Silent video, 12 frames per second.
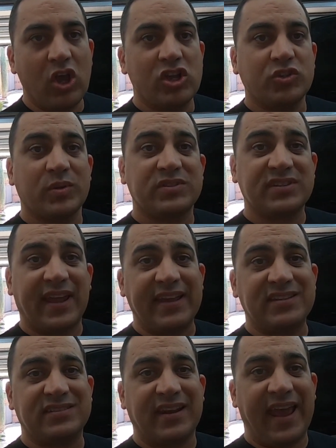So it's
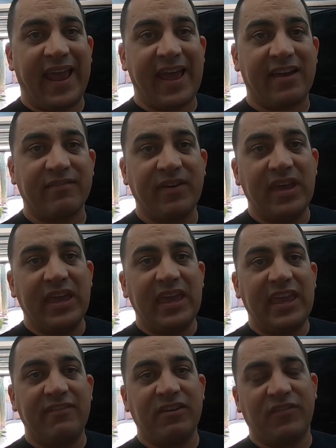nice to have,
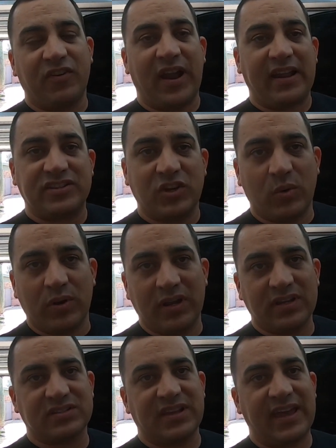even if you're not towing
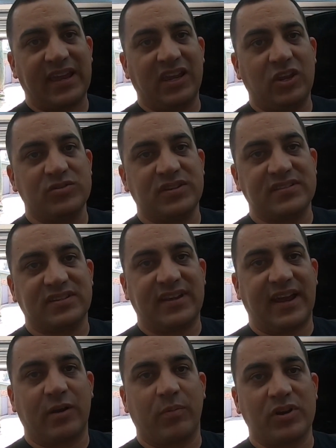this, I can use it as a
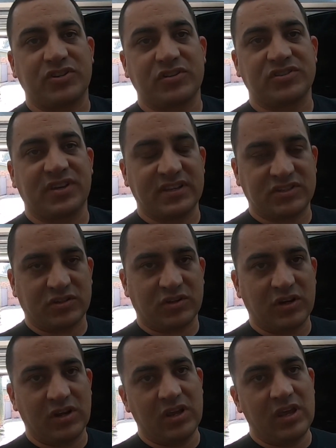tire pressure sensor.
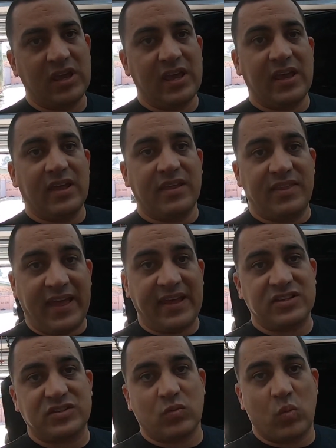That
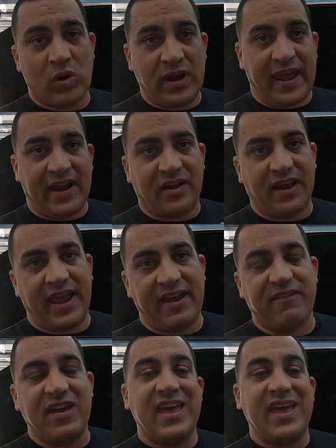is one add-on I have.